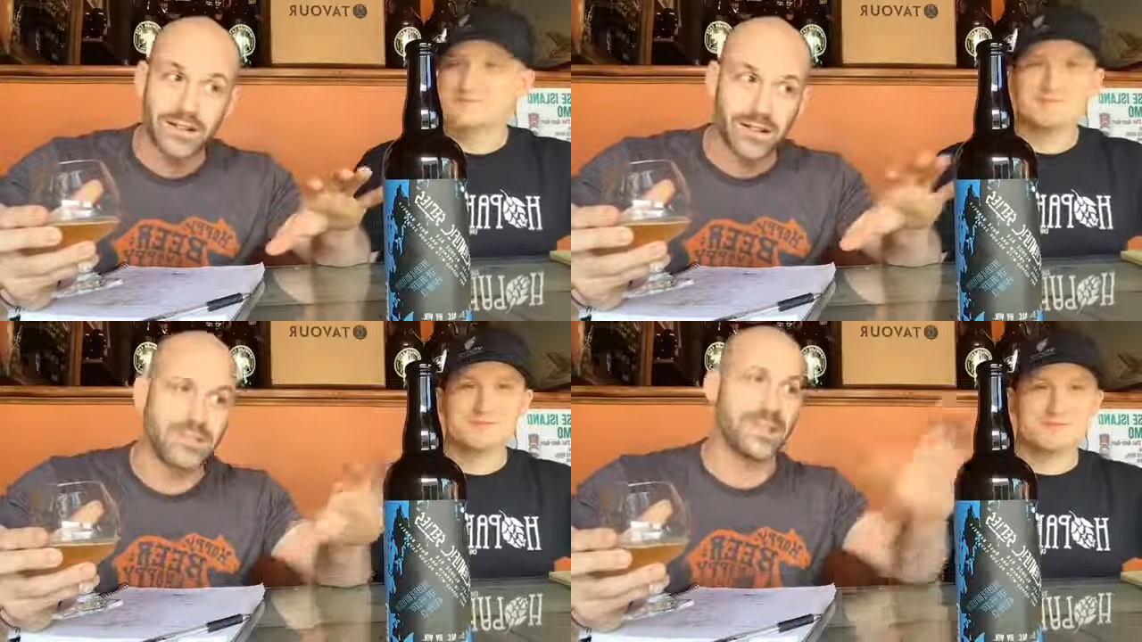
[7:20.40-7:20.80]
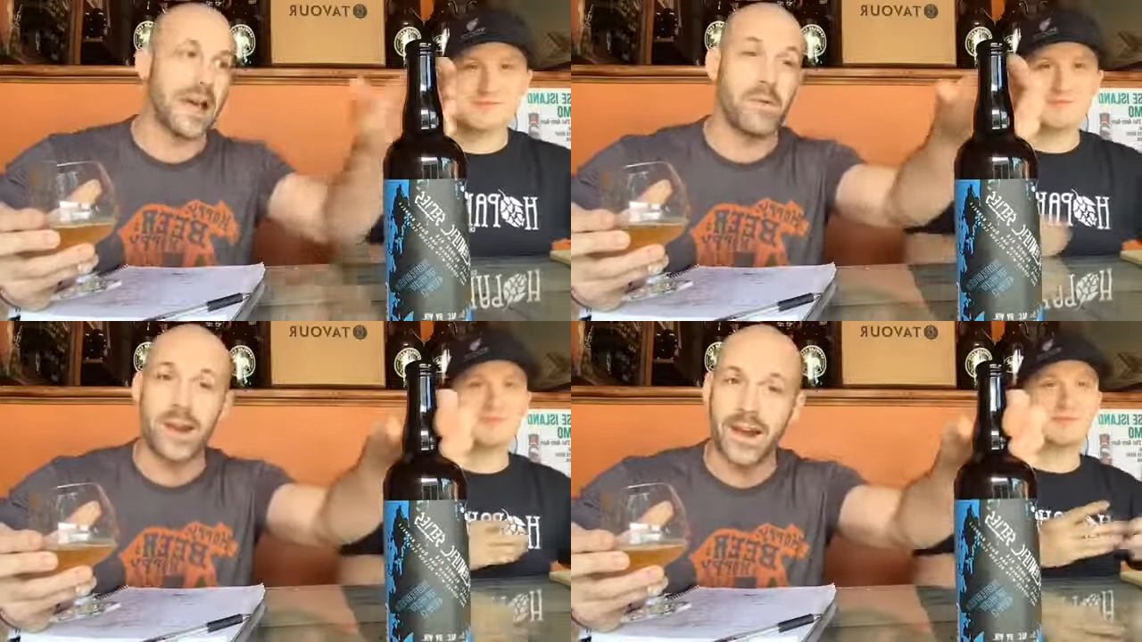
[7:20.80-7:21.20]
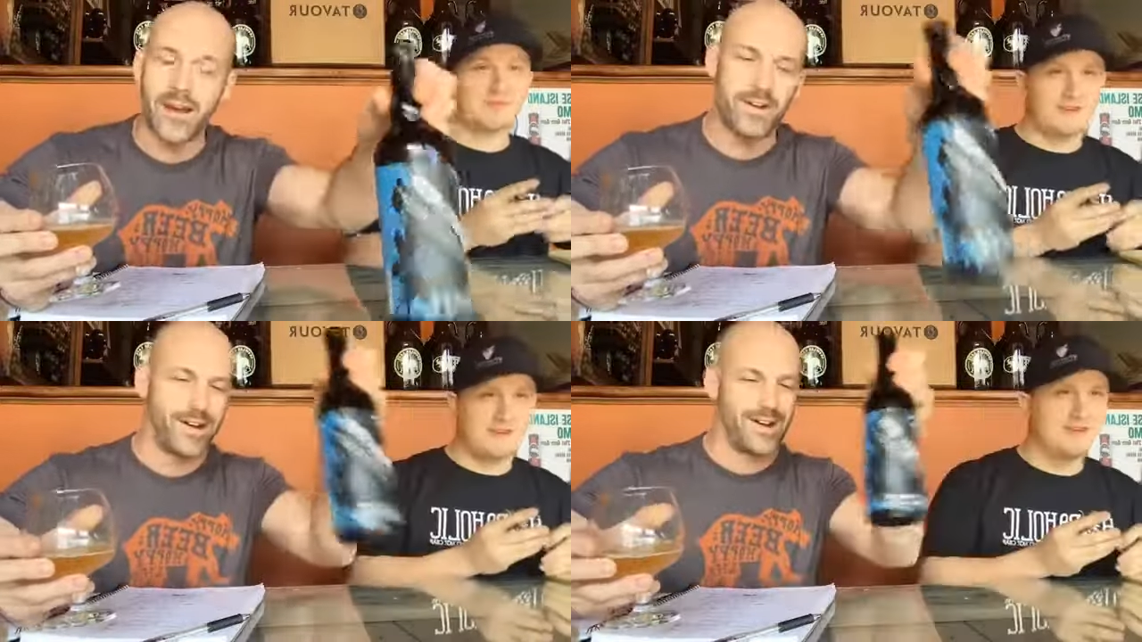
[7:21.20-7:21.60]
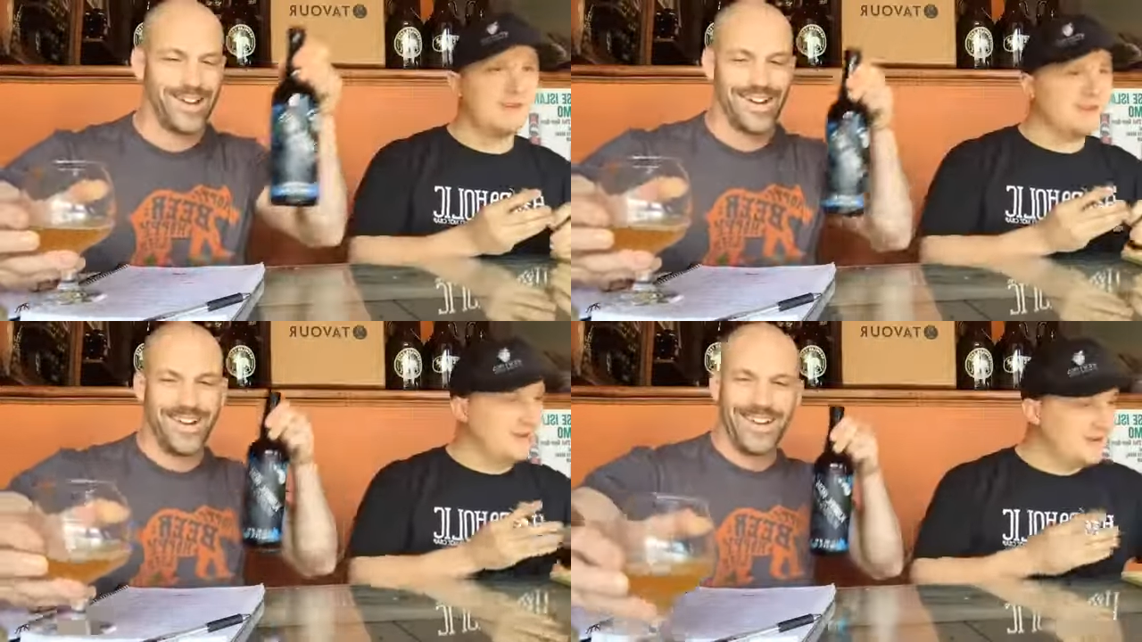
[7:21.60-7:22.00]
Speaker 1: I'll say that right now.
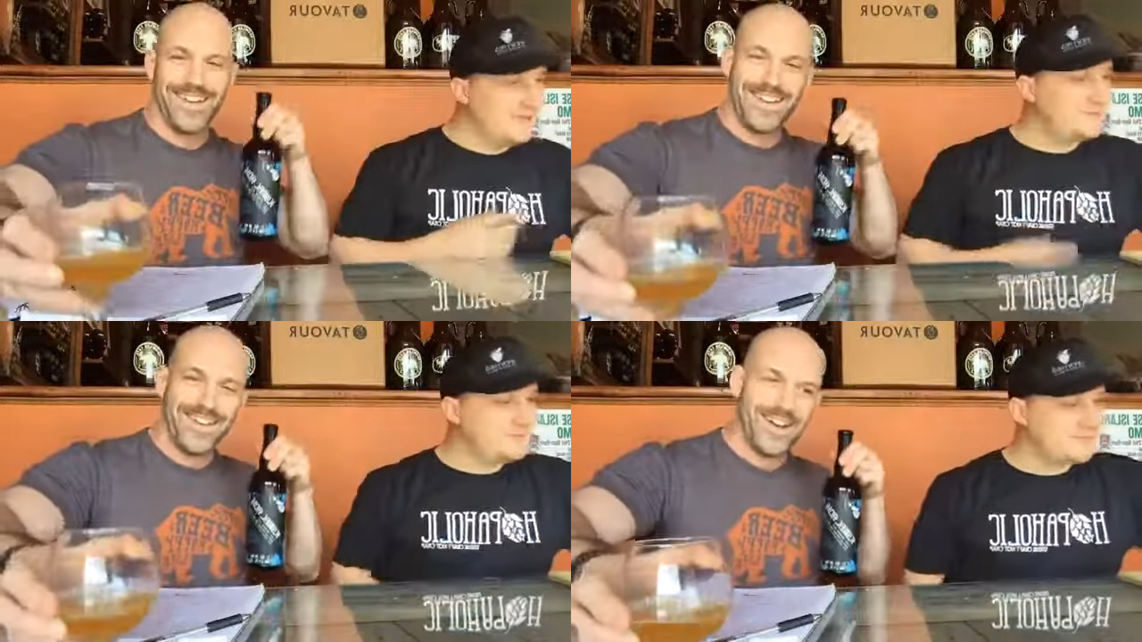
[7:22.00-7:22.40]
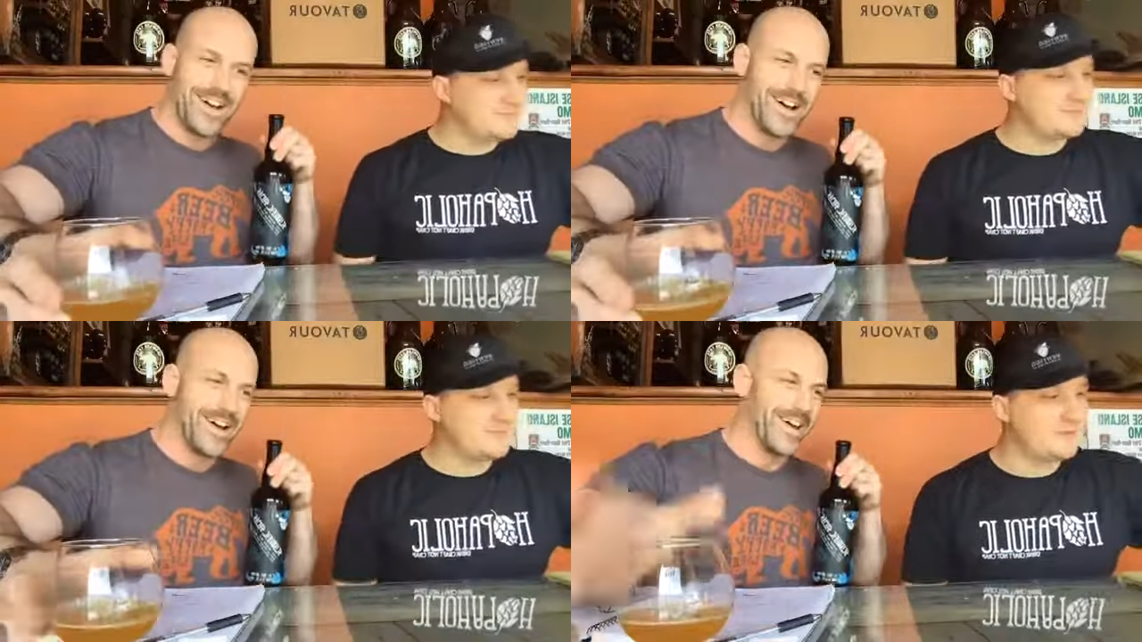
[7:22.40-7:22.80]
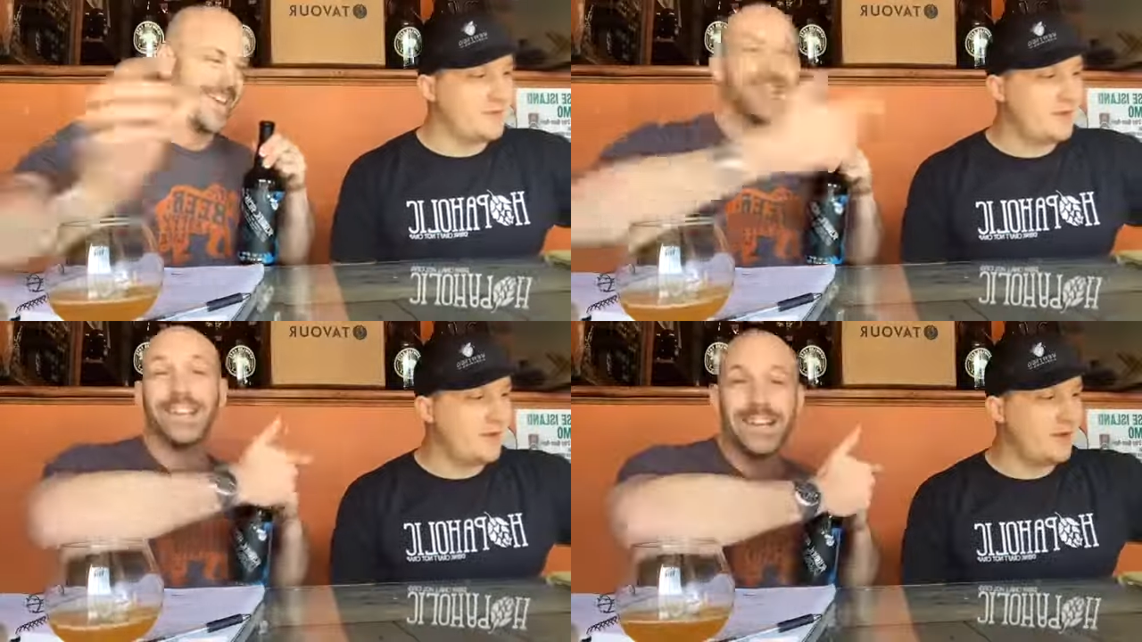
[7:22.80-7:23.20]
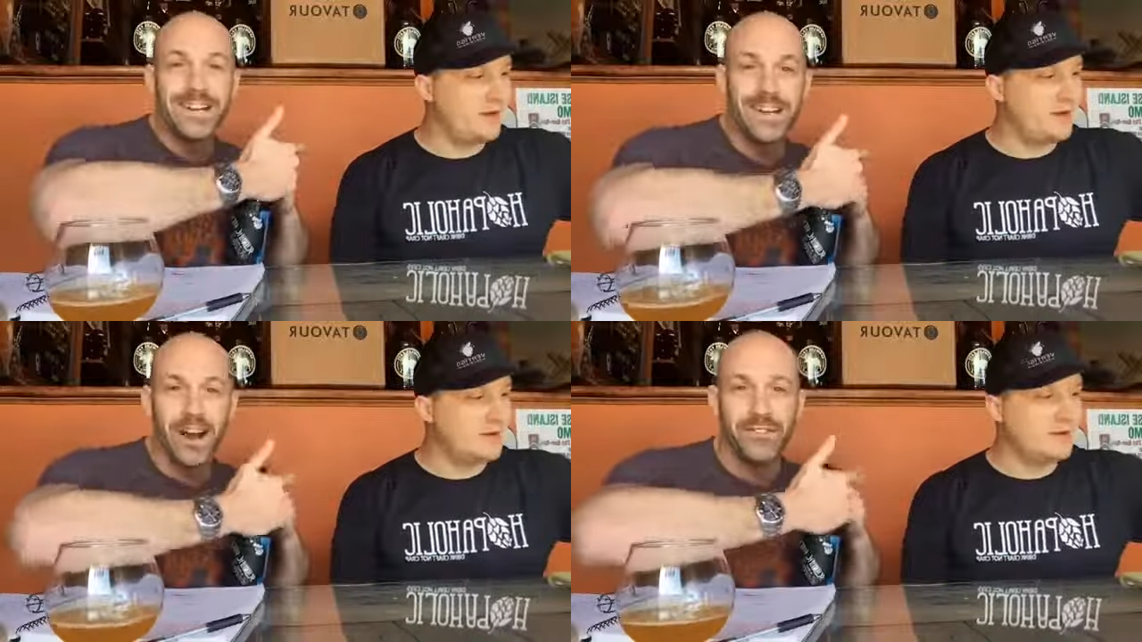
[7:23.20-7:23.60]
Uh, uh he
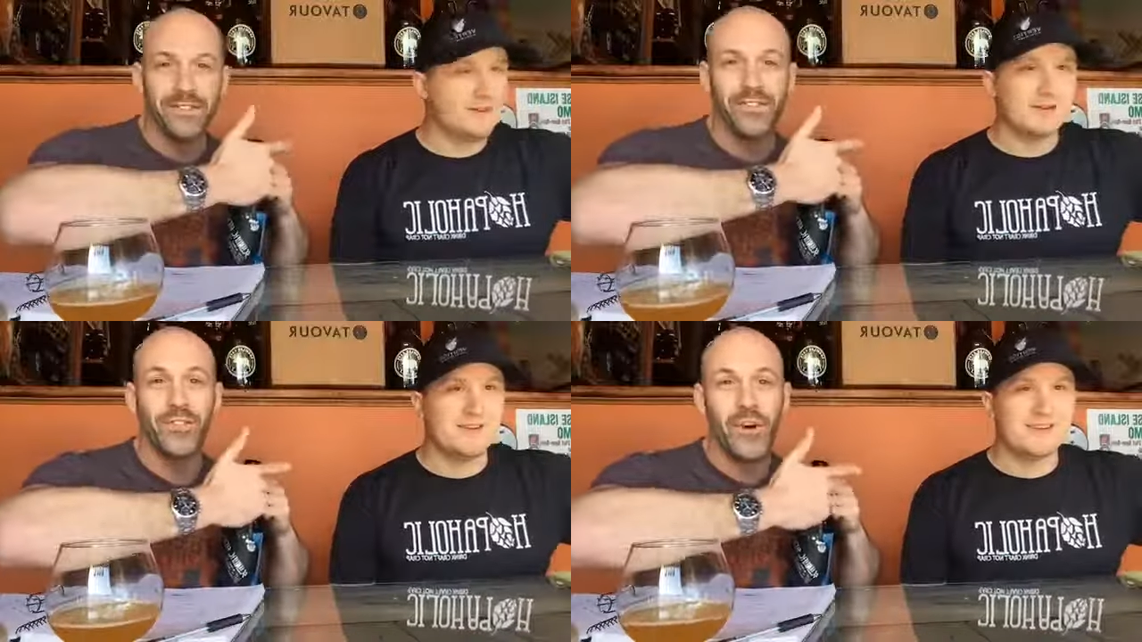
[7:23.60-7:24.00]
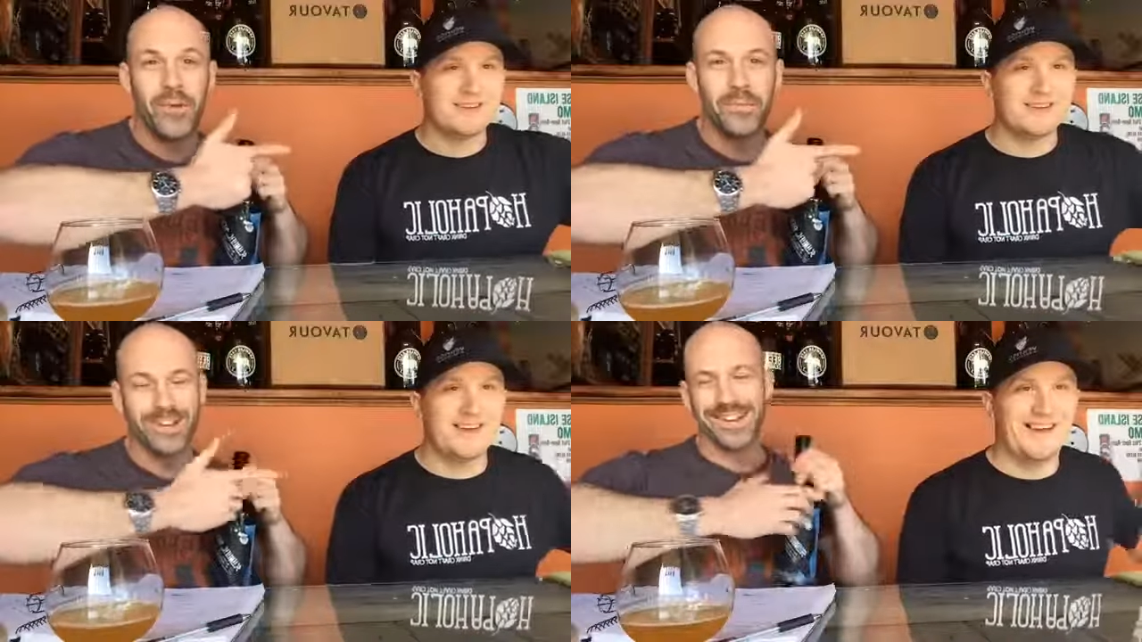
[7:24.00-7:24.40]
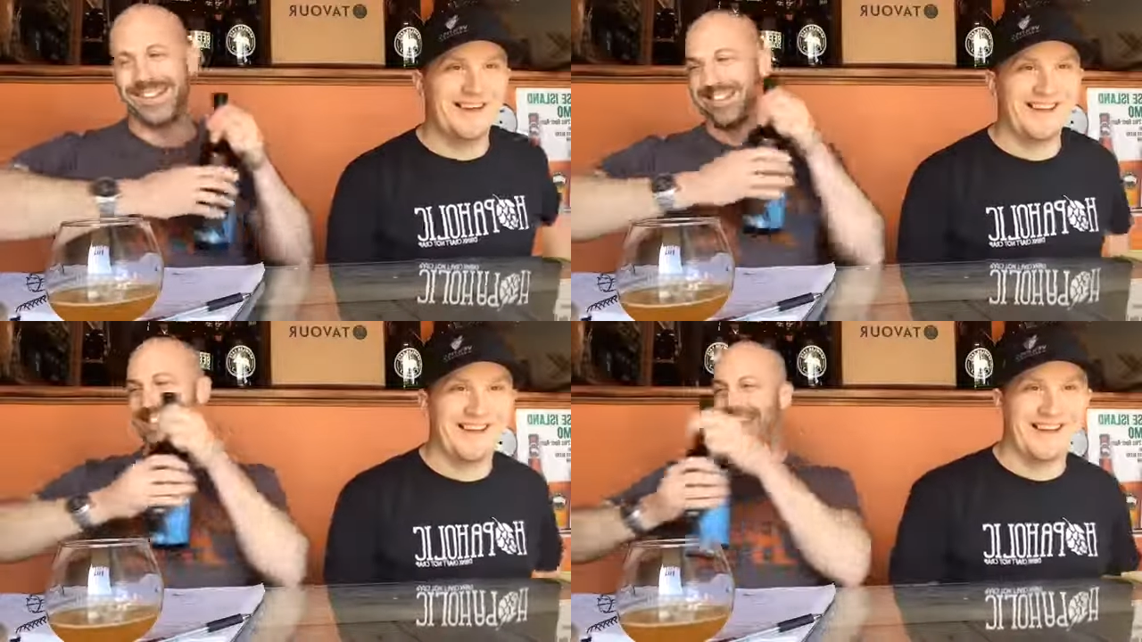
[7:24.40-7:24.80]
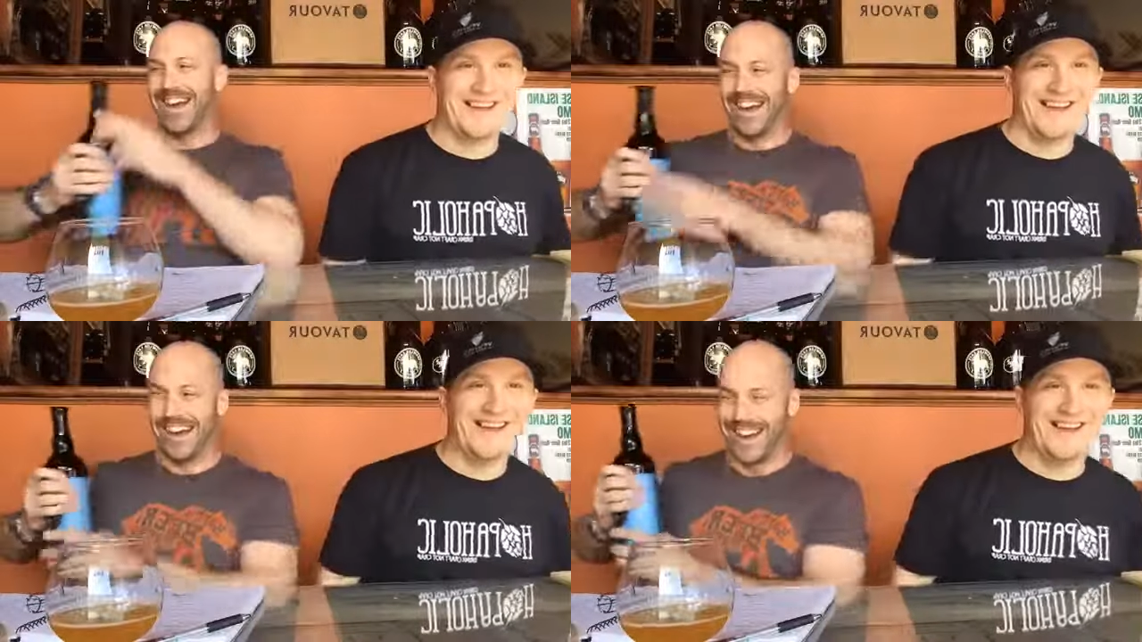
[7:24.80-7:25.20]
deleted it off of his phone because uh,